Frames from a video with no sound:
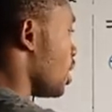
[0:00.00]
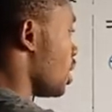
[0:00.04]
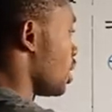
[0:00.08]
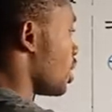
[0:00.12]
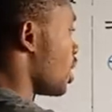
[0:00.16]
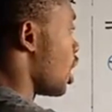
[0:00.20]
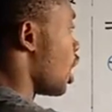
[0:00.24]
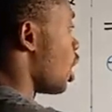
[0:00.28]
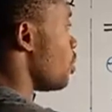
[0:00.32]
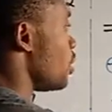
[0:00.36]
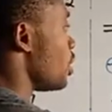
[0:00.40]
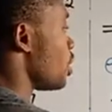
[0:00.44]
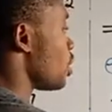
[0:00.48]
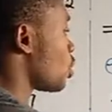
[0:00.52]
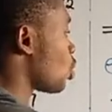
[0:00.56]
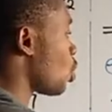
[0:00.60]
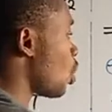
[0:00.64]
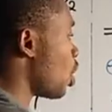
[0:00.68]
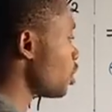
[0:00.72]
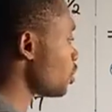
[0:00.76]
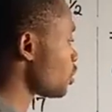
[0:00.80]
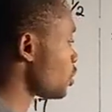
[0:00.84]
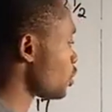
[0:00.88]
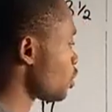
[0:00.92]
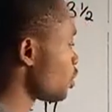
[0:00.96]
And that would be
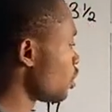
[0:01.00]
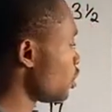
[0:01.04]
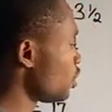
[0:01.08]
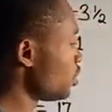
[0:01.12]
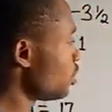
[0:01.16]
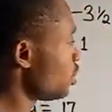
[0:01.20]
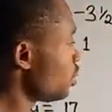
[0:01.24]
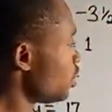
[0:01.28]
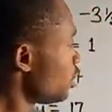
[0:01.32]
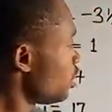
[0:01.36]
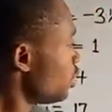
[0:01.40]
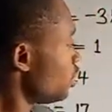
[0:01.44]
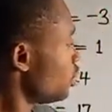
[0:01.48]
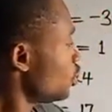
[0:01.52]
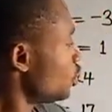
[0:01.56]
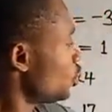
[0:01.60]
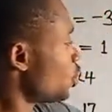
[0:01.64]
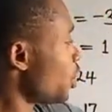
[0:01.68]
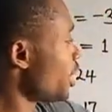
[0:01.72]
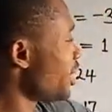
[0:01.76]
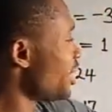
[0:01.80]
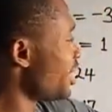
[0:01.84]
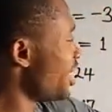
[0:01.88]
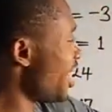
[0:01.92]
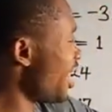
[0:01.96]
equal to
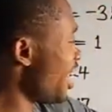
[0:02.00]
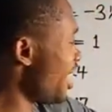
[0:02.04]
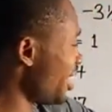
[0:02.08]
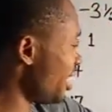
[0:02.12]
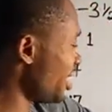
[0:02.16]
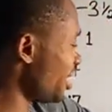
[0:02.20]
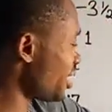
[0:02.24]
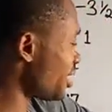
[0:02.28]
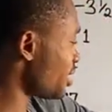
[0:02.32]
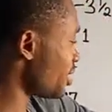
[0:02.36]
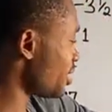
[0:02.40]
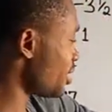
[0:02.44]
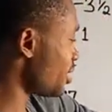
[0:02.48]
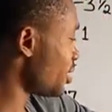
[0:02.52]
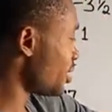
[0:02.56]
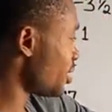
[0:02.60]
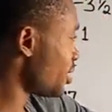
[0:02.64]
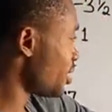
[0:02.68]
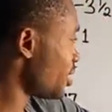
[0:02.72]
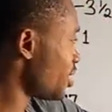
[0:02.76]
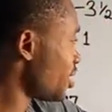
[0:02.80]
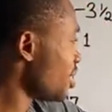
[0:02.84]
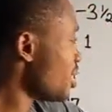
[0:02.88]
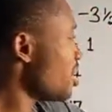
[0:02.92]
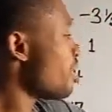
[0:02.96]
28
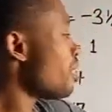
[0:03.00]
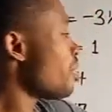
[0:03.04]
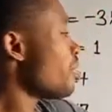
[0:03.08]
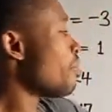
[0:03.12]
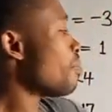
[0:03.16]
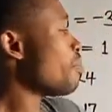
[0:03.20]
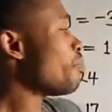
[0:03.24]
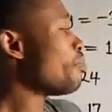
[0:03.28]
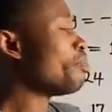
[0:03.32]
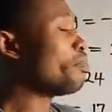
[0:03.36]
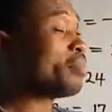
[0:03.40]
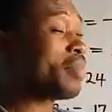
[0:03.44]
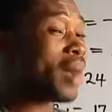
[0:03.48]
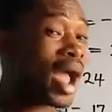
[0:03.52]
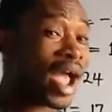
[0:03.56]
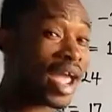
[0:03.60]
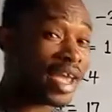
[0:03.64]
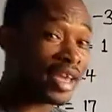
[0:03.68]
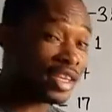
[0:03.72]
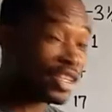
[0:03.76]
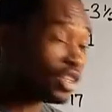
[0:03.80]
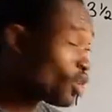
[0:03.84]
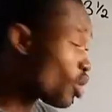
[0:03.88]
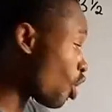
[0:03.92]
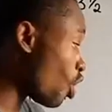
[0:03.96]

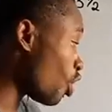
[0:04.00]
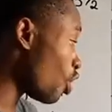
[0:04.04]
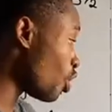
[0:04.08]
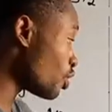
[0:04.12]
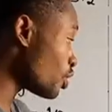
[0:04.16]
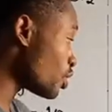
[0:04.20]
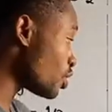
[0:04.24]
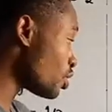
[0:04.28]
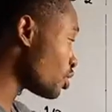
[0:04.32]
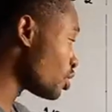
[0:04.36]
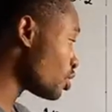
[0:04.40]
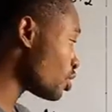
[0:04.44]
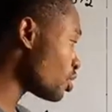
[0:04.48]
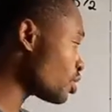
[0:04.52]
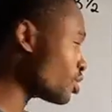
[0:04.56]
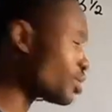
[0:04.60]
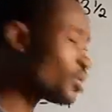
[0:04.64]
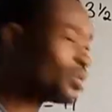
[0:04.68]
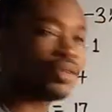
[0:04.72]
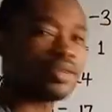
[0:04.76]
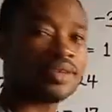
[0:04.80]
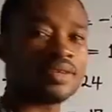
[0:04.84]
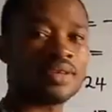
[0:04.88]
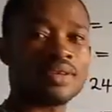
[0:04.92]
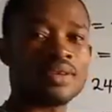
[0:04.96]

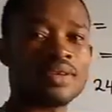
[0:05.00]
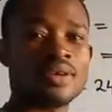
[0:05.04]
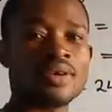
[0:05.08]
minus